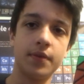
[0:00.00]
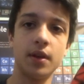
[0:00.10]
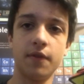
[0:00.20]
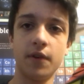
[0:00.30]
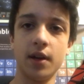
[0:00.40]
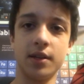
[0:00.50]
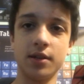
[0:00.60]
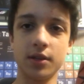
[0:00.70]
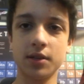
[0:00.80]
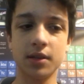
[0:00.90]
if I
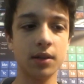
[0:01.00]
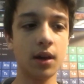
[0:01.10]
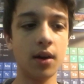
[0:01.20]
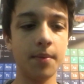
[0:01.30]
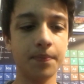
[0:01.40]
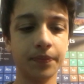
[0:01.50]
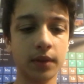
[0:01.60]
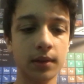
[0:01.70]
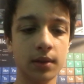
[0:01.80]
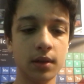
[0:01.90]
just,
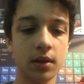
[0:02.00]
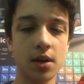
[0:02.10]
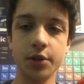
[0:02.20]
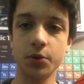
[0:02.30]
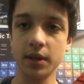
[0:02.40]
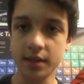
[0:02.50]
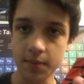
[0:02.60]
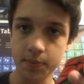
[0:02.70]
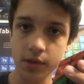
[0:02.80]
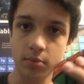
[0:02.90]
not doing
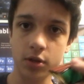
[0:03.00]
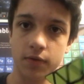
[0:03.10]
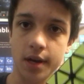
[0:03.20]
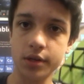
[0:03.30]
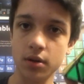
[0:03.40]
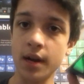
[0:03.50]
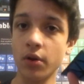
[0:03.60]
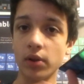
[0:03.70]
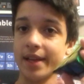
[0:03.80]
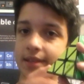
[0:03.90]
tips, I'm much faster. I
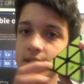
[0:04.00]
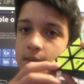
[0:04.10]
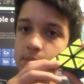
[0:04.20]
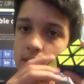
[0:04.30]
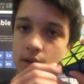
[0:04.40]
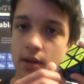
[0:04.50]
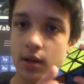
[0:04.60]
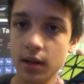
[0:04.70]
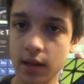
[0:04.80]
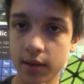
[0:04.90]
don't like the tips on it.
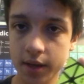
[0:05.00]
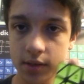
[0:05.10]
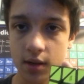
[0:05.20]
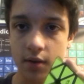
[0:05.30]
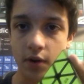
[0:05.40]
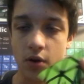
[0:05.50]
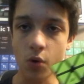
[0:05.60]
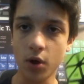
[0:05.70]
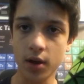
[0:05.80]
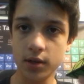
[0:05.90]
That's kind of
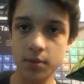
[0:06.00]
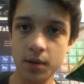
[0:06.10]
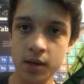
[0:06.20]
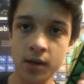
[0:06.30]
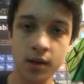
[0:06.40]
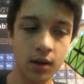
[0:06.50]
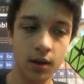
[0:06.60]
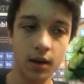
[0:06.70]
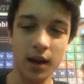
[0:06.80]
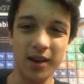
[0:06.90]
annoying to me.
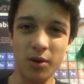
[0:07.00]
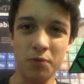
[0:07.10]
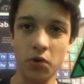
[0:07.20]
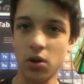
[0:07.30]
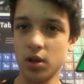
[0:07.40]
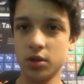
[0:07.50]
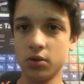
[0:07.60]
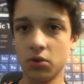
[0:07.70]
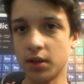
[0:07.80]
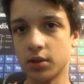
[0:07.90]
And overall, I just
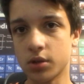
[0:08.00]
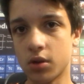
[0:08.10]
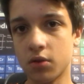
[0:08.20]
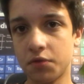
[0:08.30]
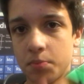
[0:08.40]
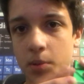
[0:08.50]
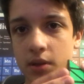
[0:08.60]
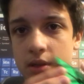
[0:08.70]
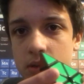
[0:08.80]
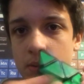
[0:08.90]
don't like the solve.
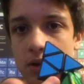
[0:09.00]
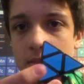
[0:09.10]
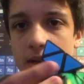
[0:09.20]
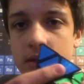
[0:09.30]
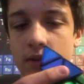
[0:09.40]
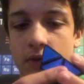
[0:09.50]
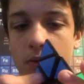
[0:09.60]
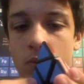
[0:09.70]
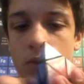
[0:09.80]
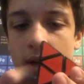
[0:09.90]
But this Pyraminx, if
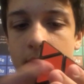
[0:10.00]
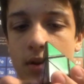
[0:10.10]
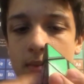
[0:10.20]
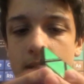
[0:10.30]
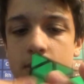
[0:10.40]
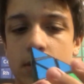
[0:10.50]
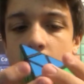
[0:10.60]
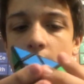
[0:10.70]
you like Pyraminx,